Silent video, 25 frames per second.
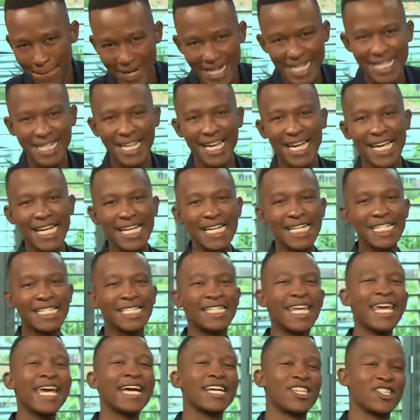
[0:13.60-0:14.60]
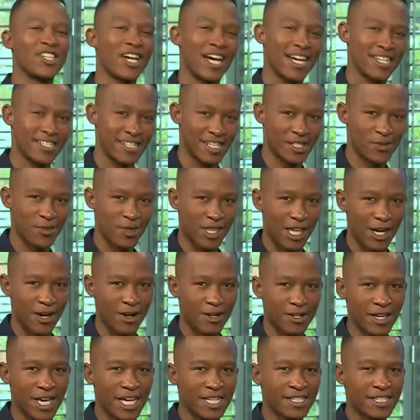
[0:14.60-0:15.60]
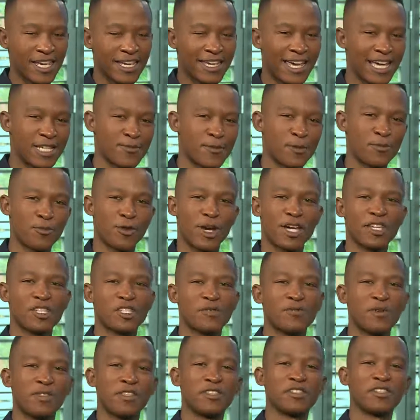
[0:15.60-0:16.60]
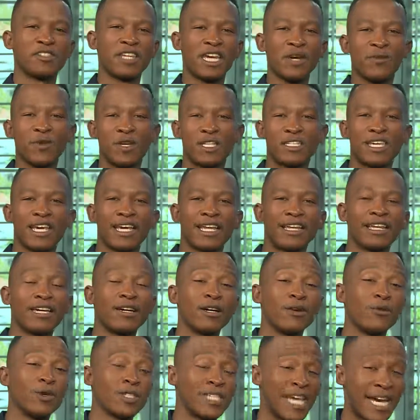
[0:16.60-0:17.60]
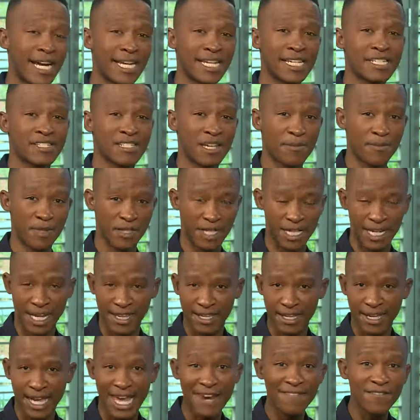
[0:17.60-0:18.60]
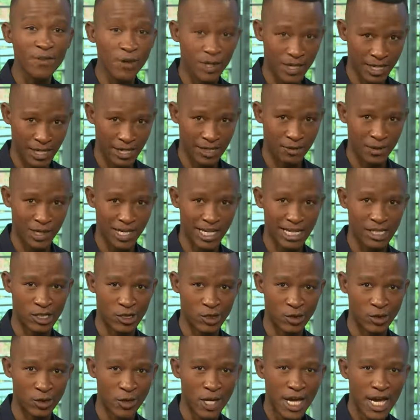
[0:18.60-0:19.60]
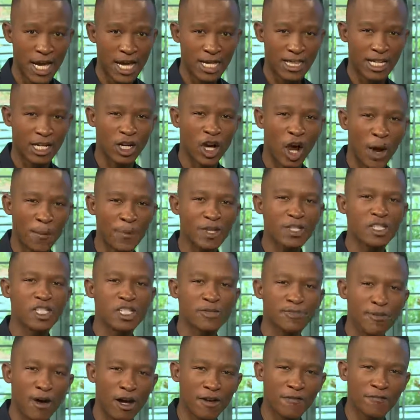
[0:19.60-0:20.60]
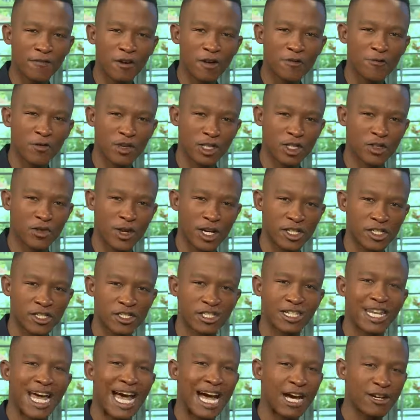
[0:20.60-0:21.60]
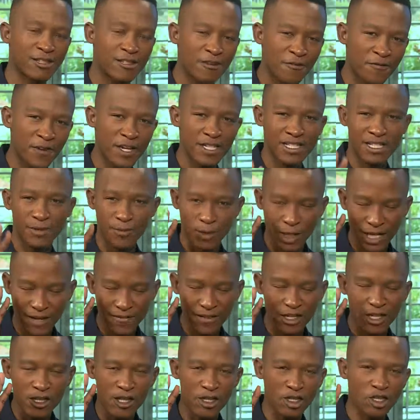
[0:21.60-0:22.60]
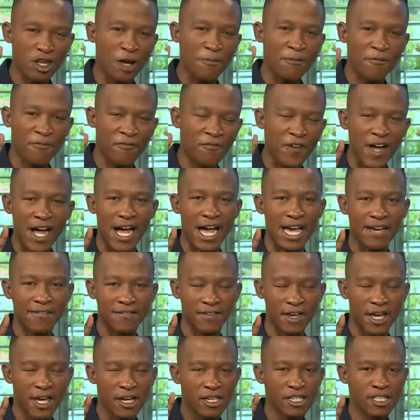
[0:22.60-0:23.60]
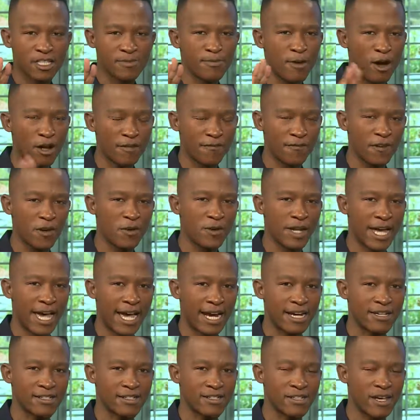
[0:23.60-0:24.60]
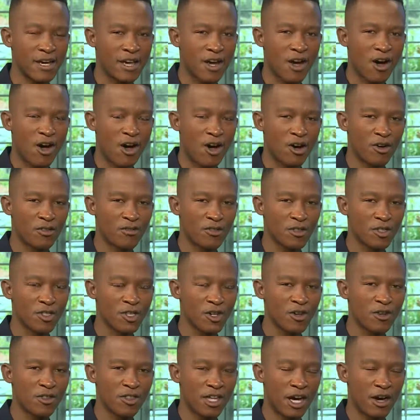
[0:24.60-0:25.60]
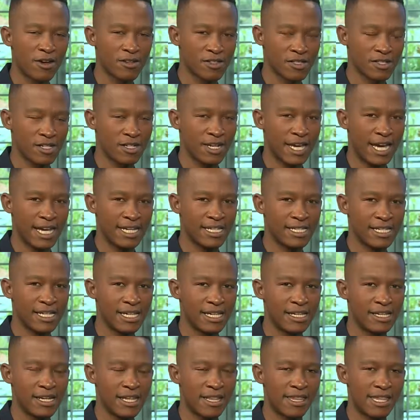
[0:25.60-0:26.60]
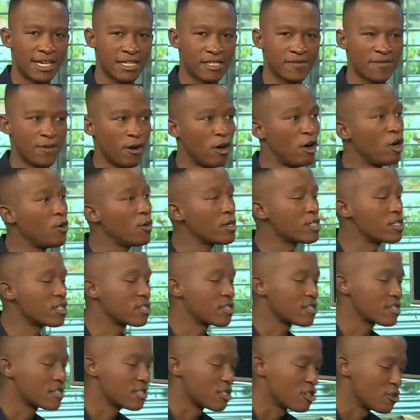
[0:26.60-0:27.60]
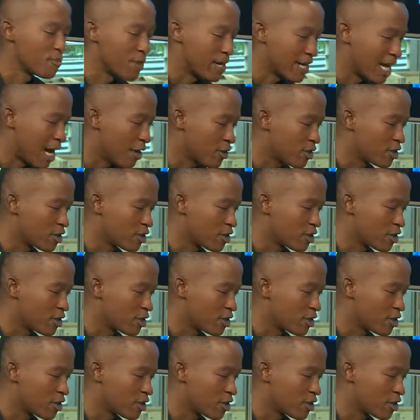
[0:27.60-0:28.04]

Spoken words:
Monday Tech Digest with our tech expert, Bryan Smith. And today we're tackling something that I think everyone can relate to. The common smartphone frustrations and how to fix them. We're giving you the top 5 smartphone hacks of 2018 thus far. Always good to see you, man.